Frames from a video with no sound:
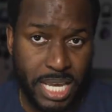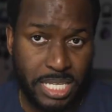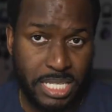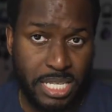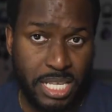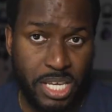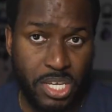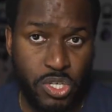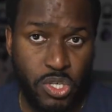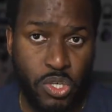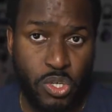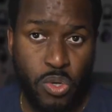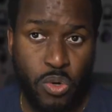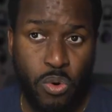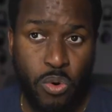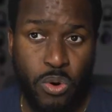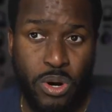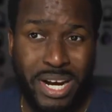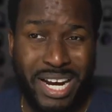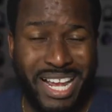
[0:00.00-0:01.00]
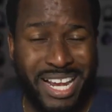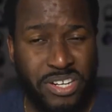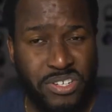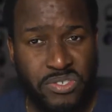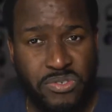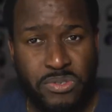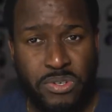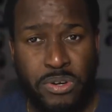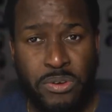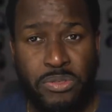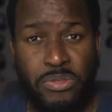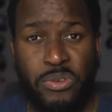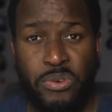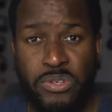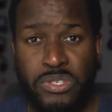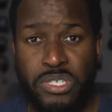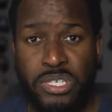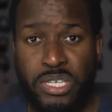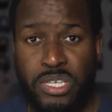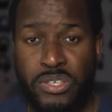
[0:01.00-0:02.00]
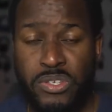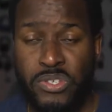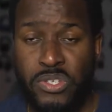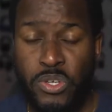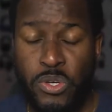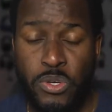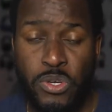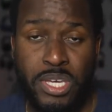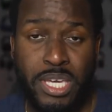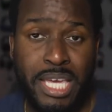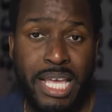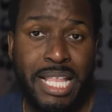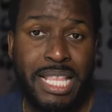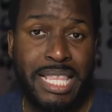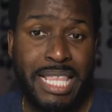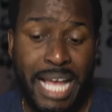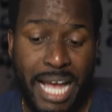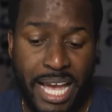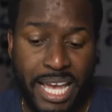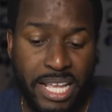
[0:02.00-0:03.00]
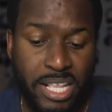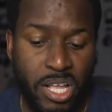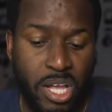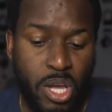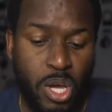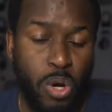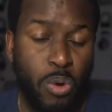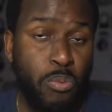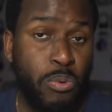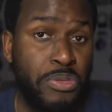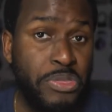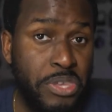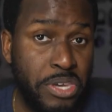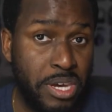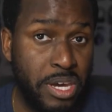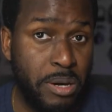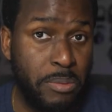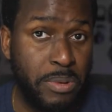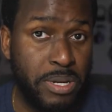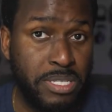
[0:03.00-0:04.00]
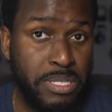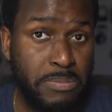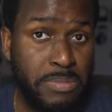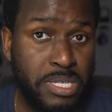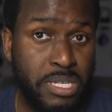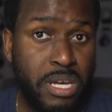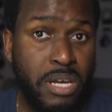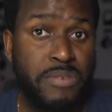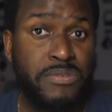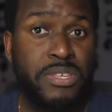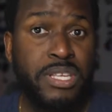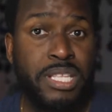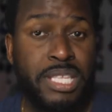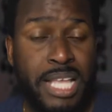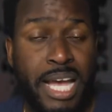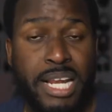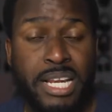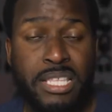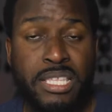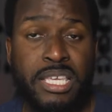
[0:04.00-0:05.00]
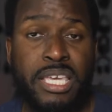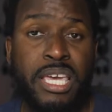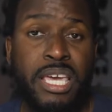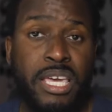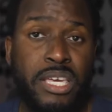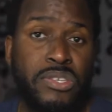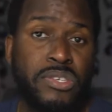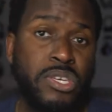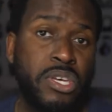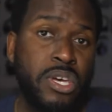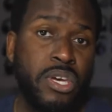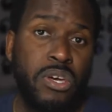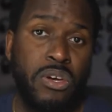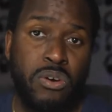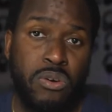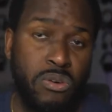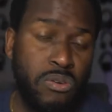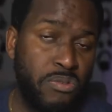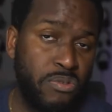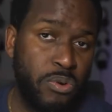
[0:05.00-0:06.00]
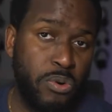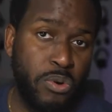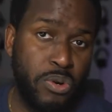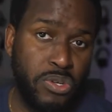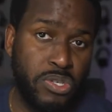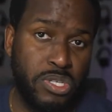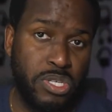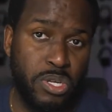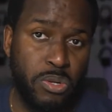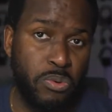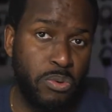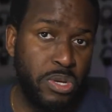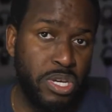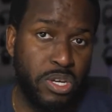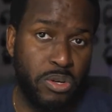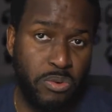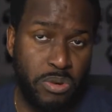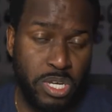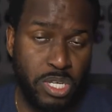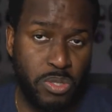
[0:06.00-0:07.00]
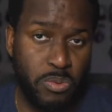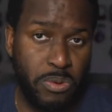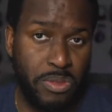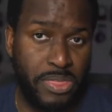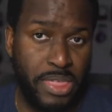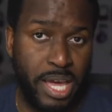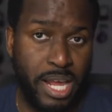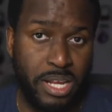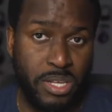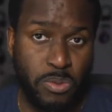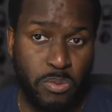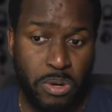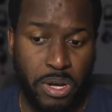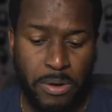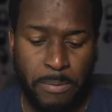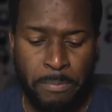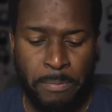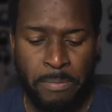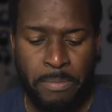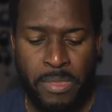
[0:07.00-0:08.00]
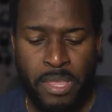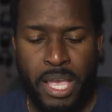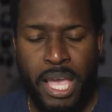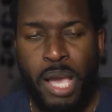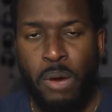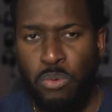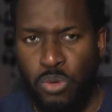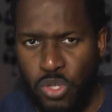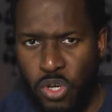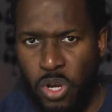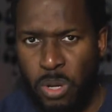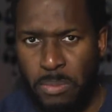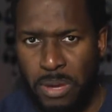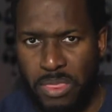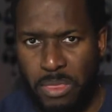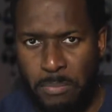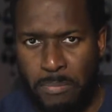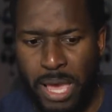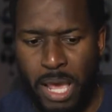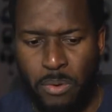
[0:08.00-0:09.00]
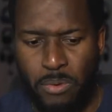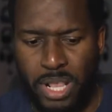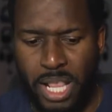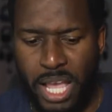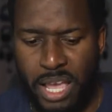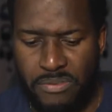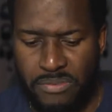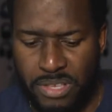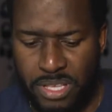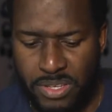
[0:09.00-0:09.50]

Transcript: cancellation or an extra 13. So you can get nine with the earbuds themselves, nine in the case, or of course, it will increase with that as well. And we'll talk about the battery life